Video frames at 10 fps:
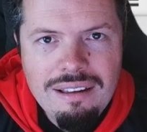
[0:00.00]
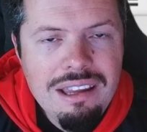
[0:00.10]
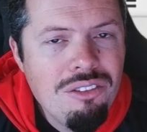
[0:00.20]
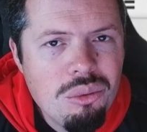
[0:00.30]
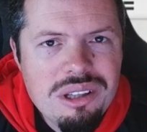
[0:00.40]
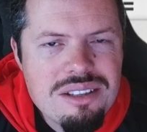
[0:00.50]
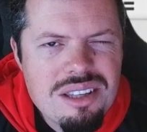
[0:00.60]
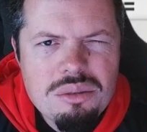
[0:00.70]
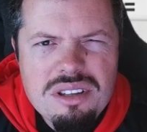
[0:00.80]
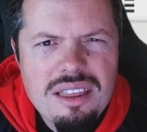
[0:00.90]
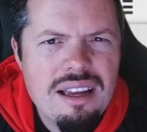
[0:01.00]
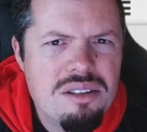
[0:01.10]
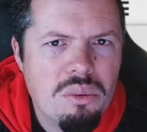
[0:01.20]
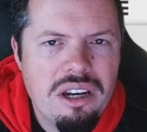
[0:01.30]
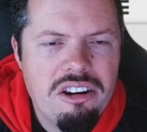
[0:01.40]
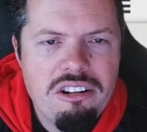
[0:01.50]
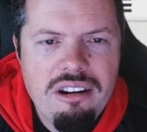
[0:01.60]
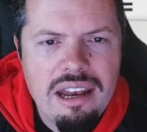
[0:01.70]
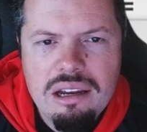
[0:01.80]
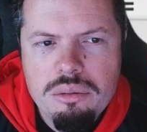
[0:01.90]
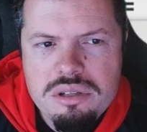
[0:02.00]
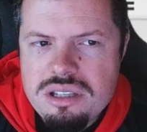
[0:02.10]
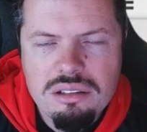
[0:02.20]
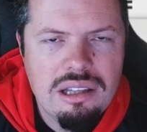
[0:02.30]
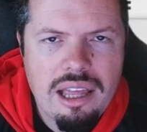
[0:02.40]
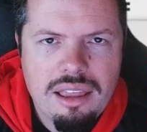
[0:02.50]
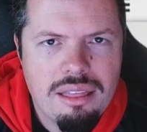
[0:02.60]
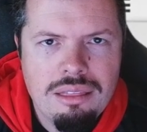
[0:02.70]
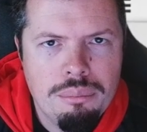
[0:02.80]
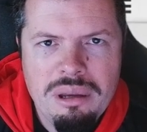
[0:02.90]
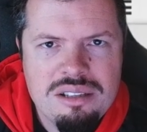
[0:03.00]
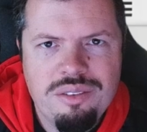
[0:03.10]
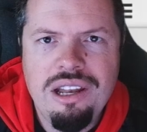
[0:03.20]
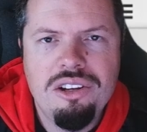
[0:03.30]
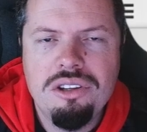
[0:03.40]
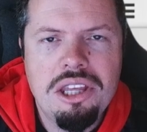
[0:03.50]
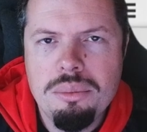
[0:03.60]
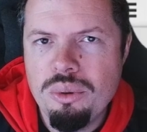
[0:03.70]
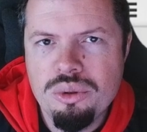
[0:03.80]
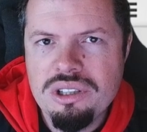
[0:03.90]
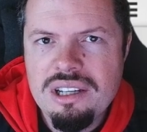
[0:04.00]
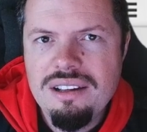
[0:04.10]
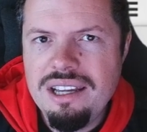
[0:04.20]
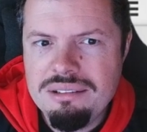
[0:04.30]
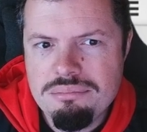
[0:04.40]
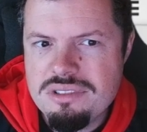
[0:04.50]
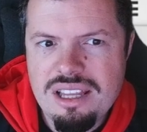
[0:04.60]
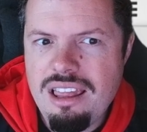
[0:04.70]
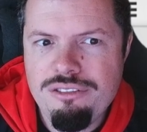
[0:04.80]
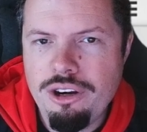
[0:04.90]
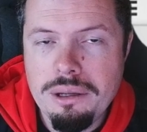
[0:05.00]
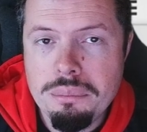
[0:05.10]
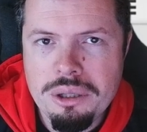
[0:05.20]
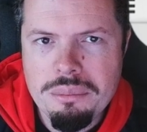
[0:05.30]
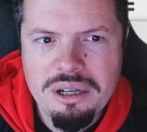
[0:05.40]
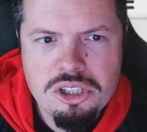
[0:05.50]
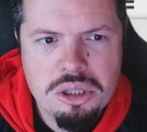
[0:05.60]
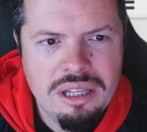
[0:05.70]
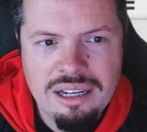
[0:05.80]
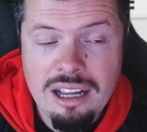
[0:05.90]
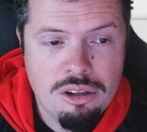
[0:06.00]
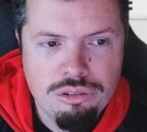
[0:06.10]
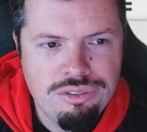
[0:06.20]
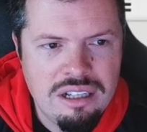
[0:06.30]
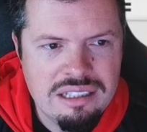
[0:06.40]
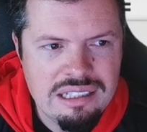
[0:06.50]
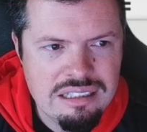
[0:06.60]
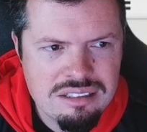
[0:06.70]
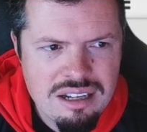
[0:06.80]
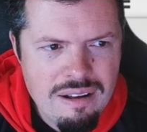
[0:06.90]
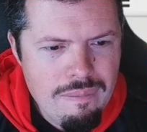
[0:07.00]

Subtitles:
Even when this thing was 1,100 Rand, it was still like the best value keyboard in South Africa, pretty much, that I could find at least.